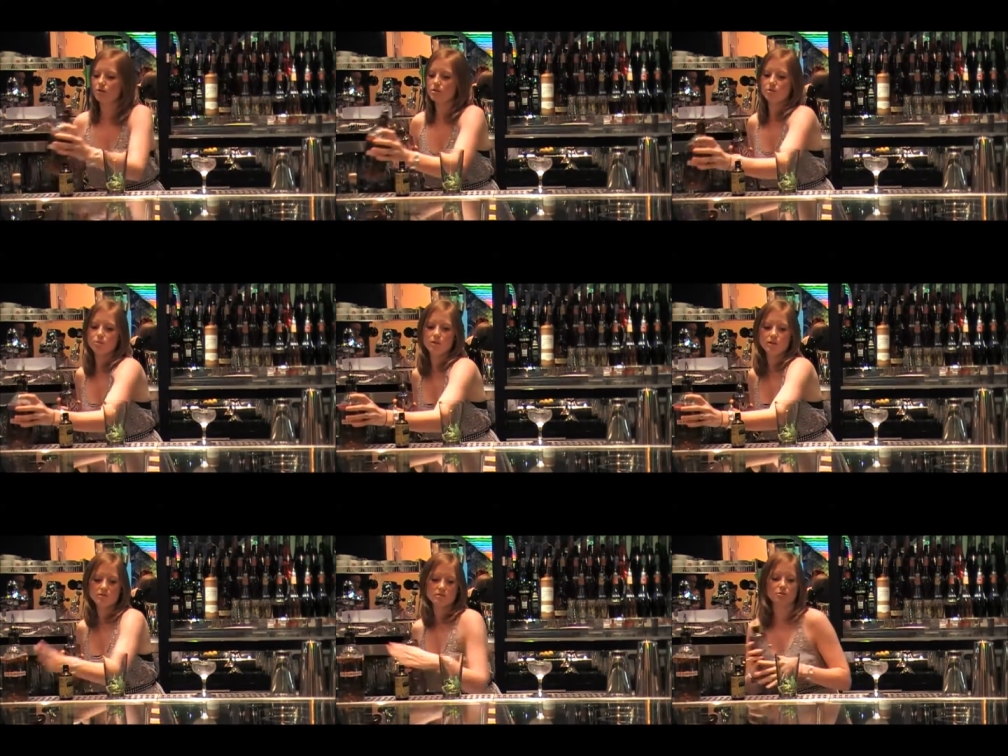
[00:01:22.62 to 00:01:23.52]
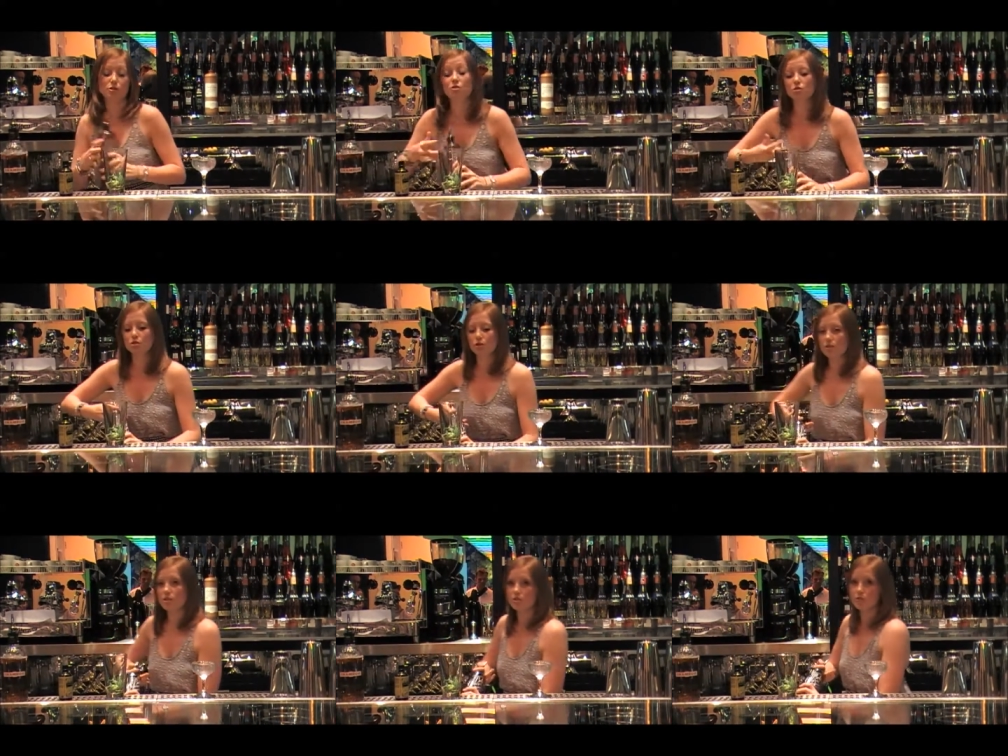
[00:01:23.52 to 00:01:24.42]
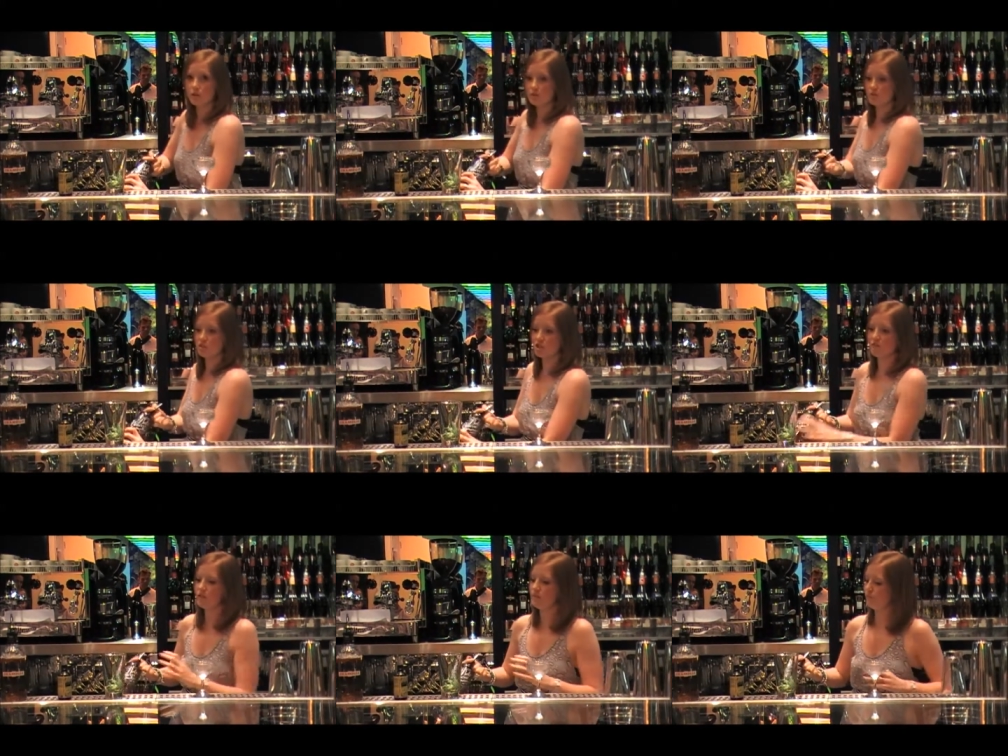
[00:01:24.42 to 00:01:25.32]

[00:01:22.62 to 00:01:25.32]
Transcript: To one to two shots of Geneva.